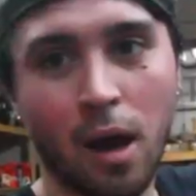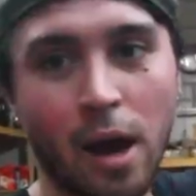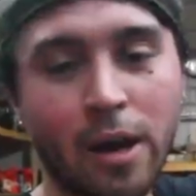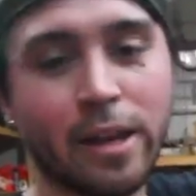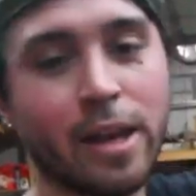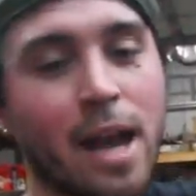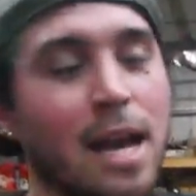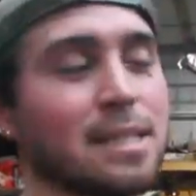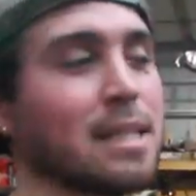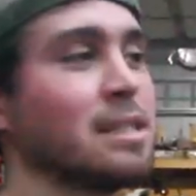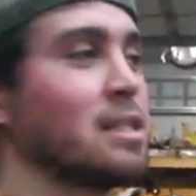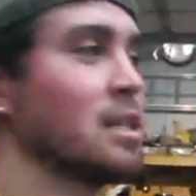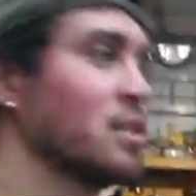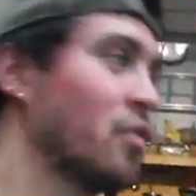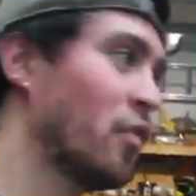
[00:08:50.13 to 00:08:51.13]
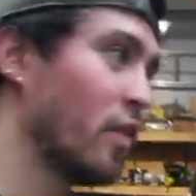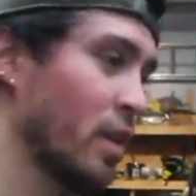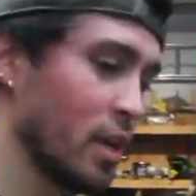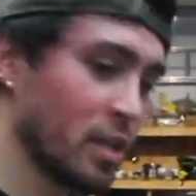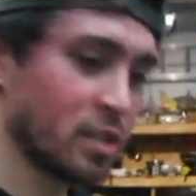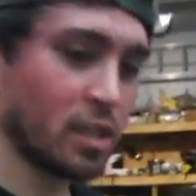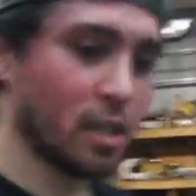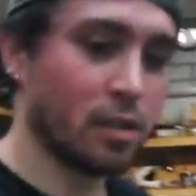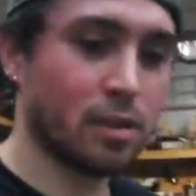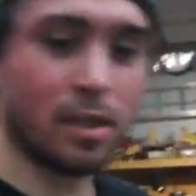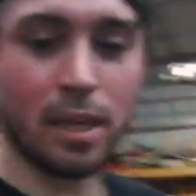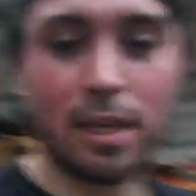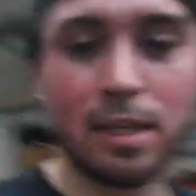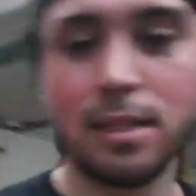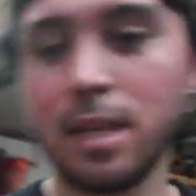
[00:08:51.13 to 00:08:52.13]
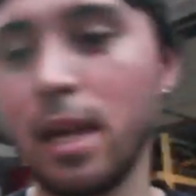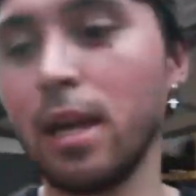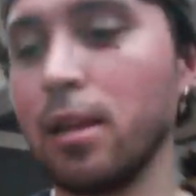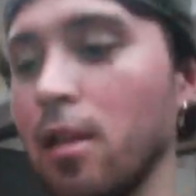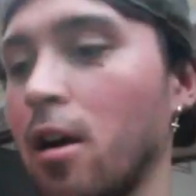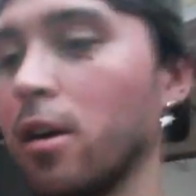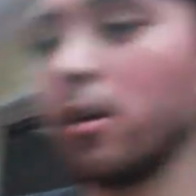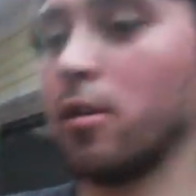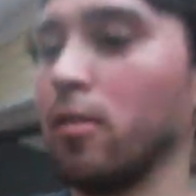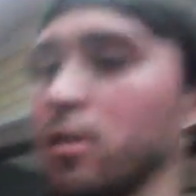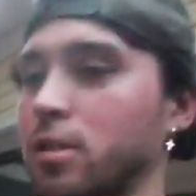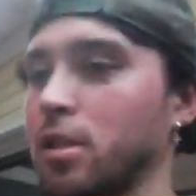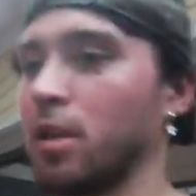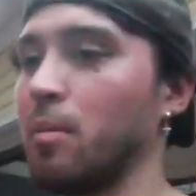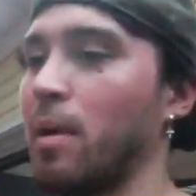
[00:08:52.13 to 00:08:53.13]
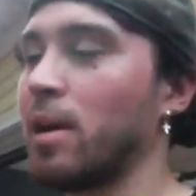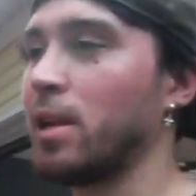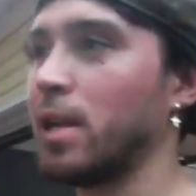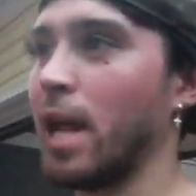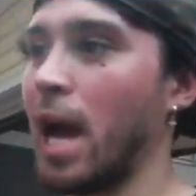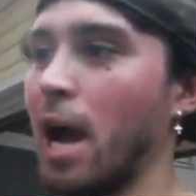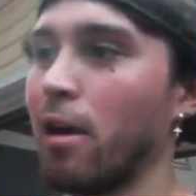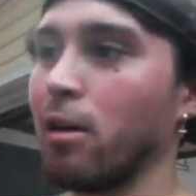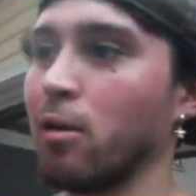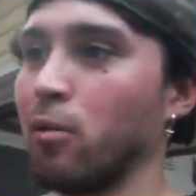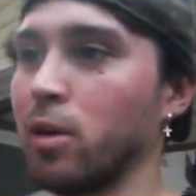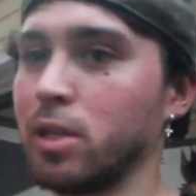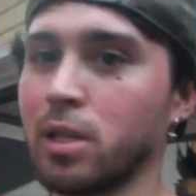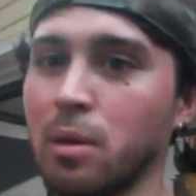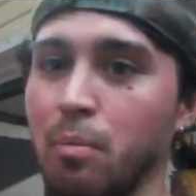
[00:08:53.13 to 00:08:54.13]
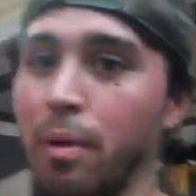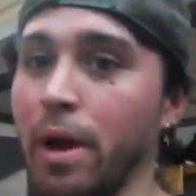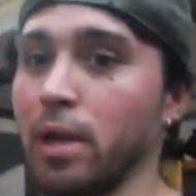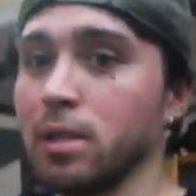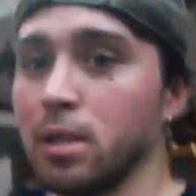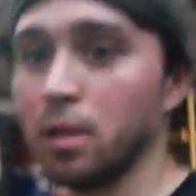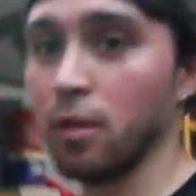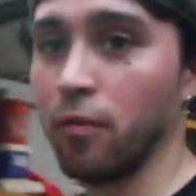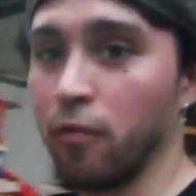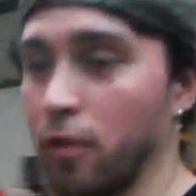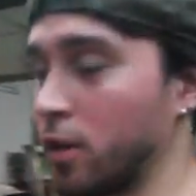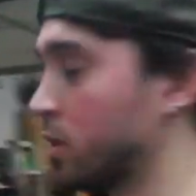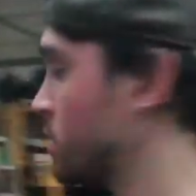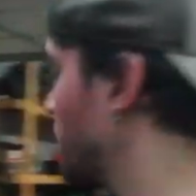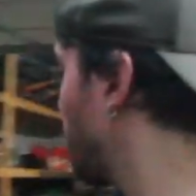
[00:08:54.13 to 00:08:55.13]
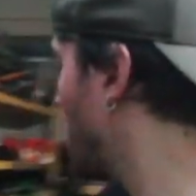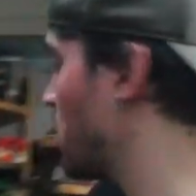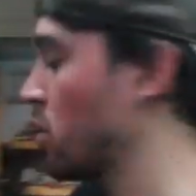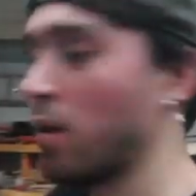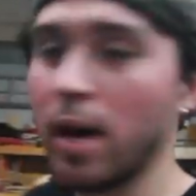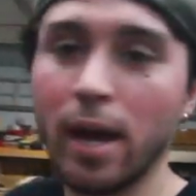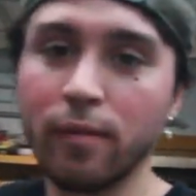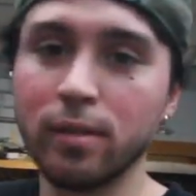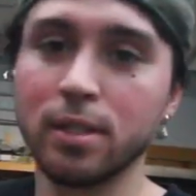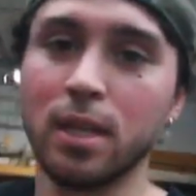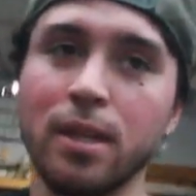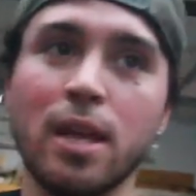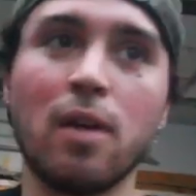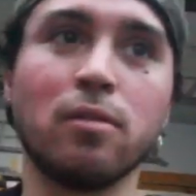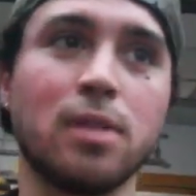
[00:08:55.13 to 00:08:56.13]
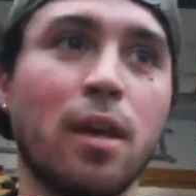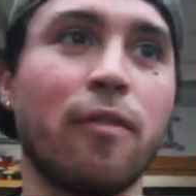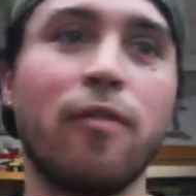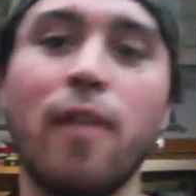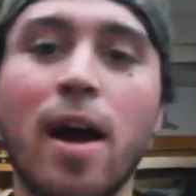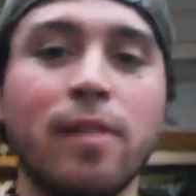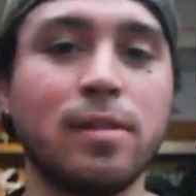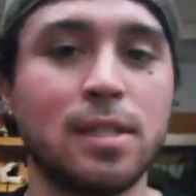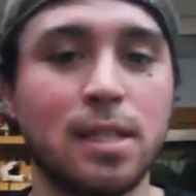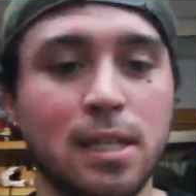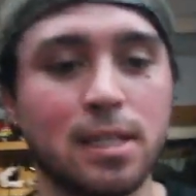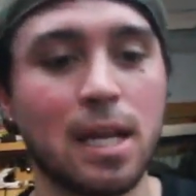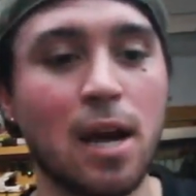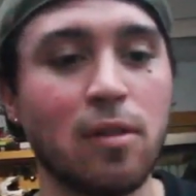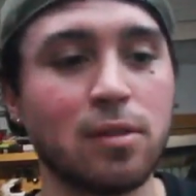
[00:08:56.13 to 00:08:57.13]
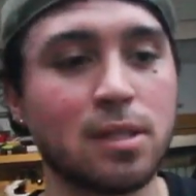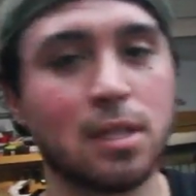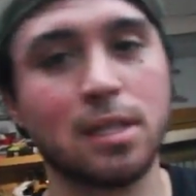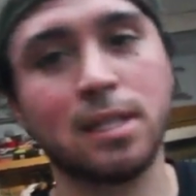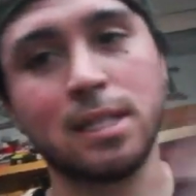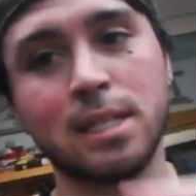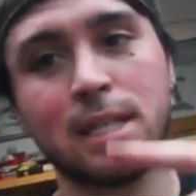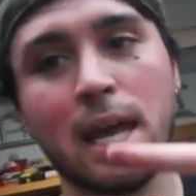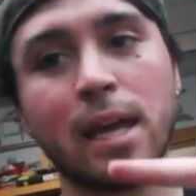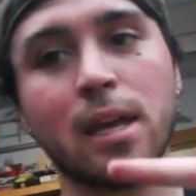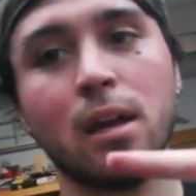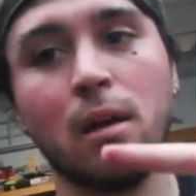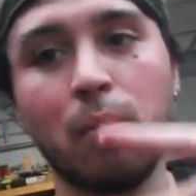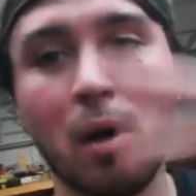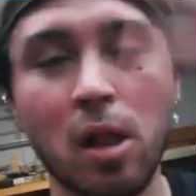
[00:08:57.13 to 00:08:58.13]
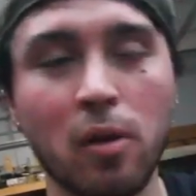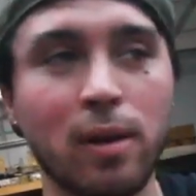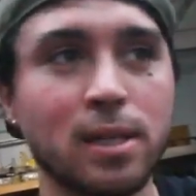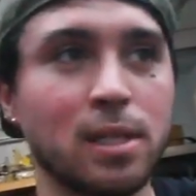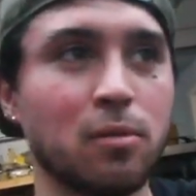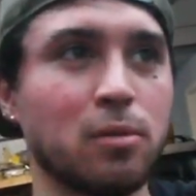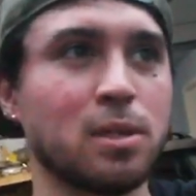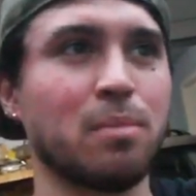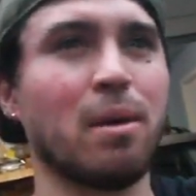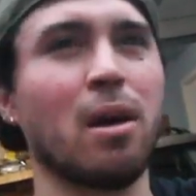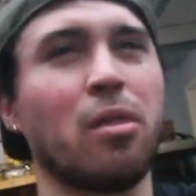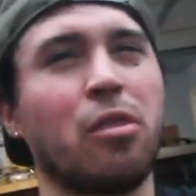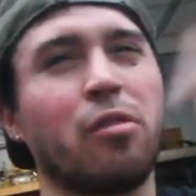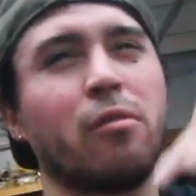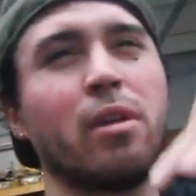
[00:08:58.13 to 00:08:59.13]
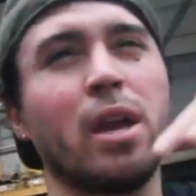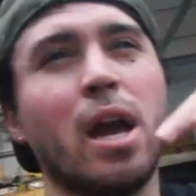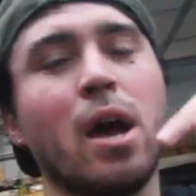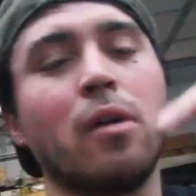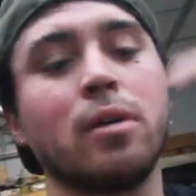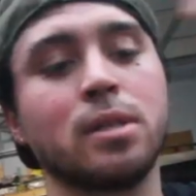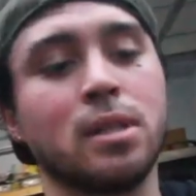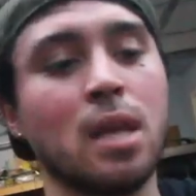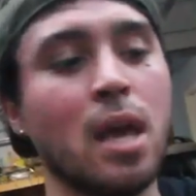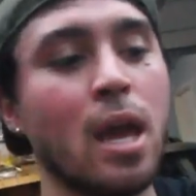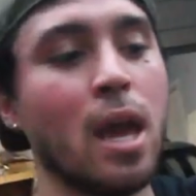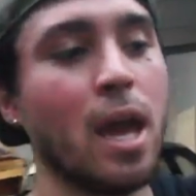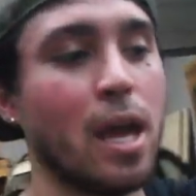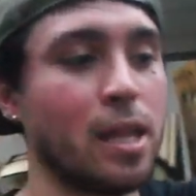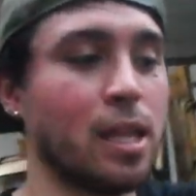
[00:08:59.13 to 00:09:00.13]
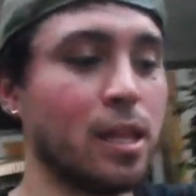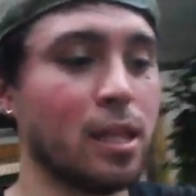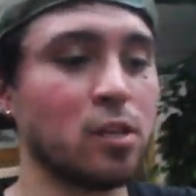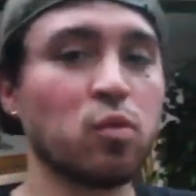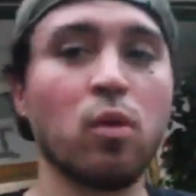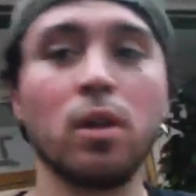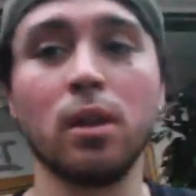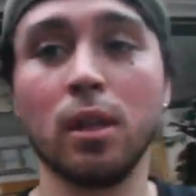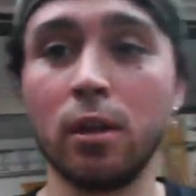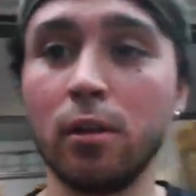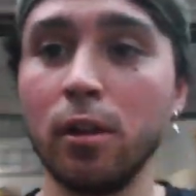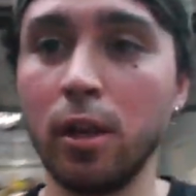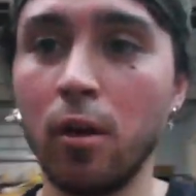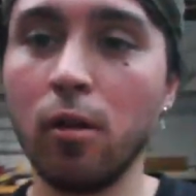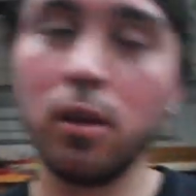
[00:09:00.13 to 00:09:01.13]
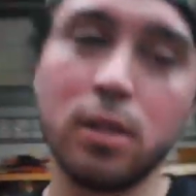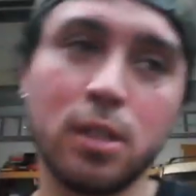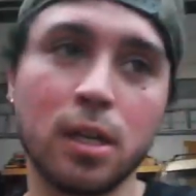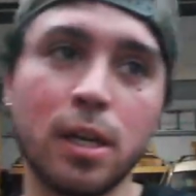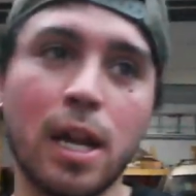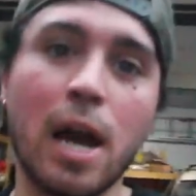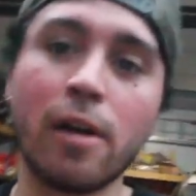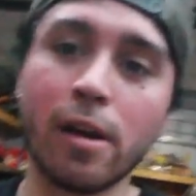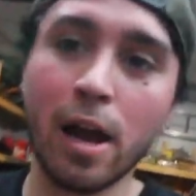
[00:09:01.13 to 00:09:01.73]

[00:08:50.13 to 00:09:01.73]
All right, you guys, I just finished. It didn't take long. It only took about an hour, which compared to the first Apollo I ever did, that was like five to six hours. The second Apollo I did was about three hours, and then this one literally only took an hour.